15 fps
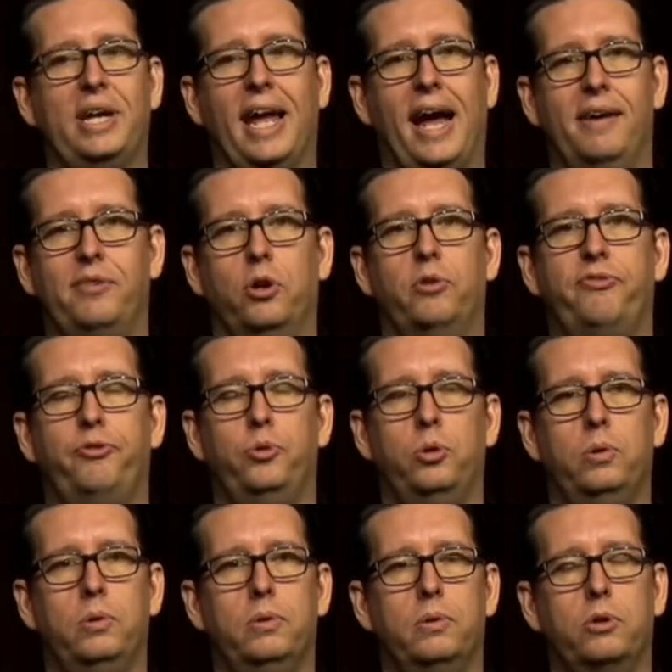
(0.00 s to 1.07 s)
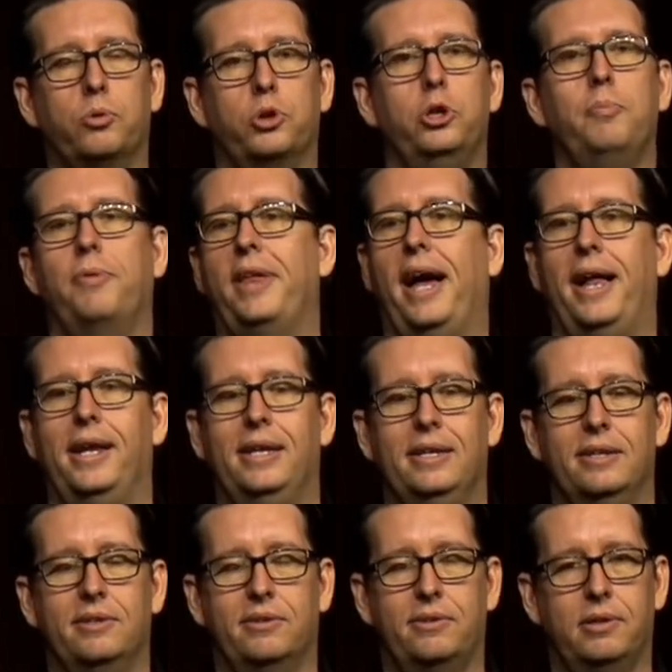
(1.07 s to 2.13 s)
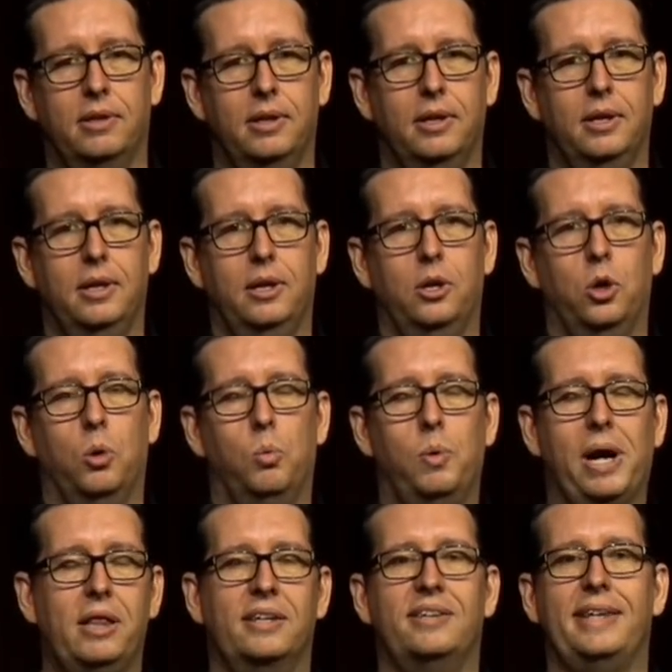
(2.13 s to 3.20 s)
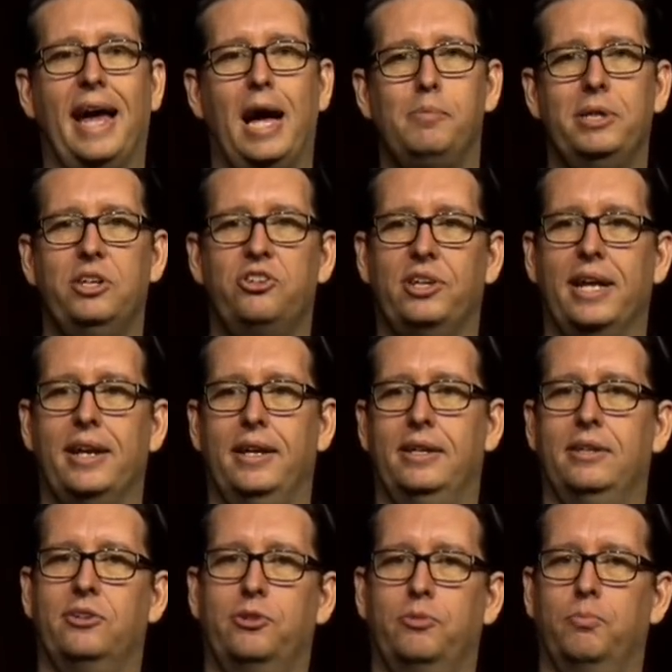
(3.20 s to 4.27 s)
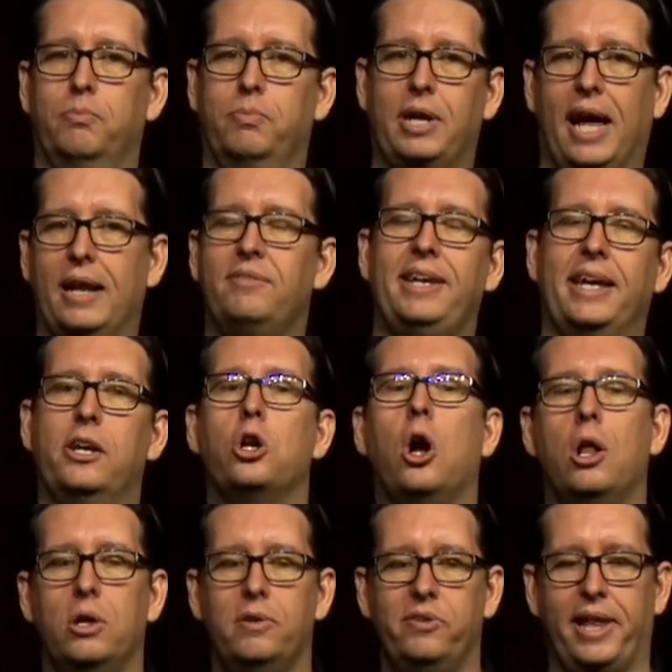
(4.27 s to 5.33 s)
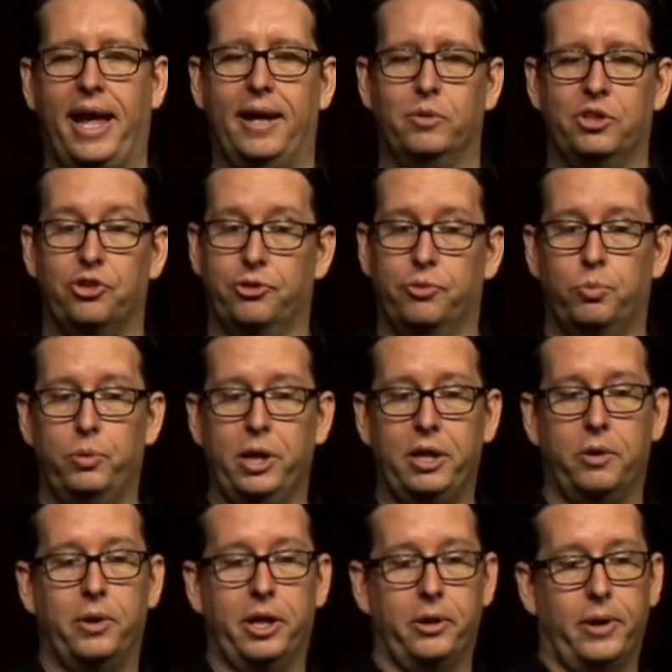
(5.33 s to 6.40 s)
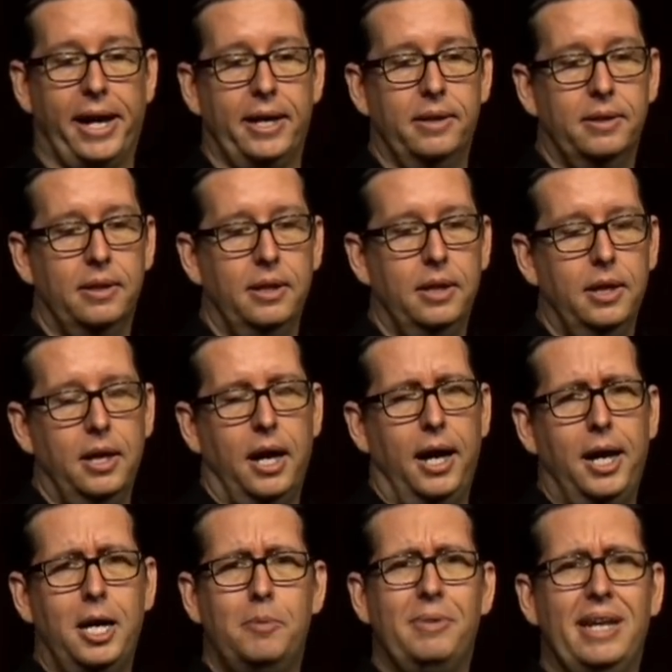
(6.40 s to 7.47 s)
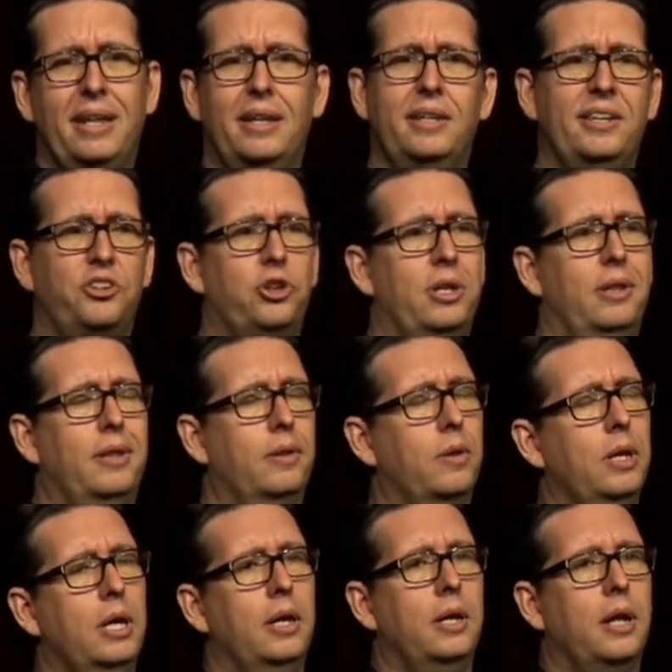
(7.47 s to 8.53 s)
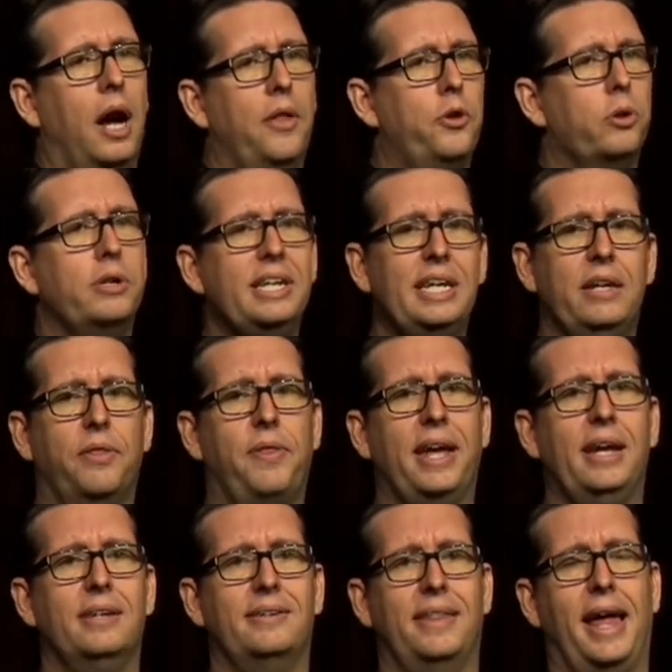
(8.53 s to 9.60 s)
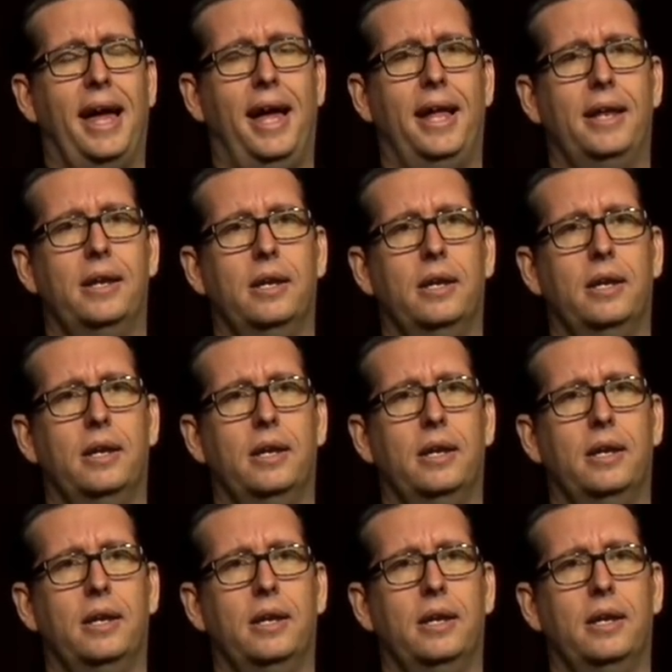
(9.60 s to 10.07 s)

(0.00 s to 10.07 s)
have a full group that is well-established and is kind of taken all over that, which is really, really great. In addition, other neat things that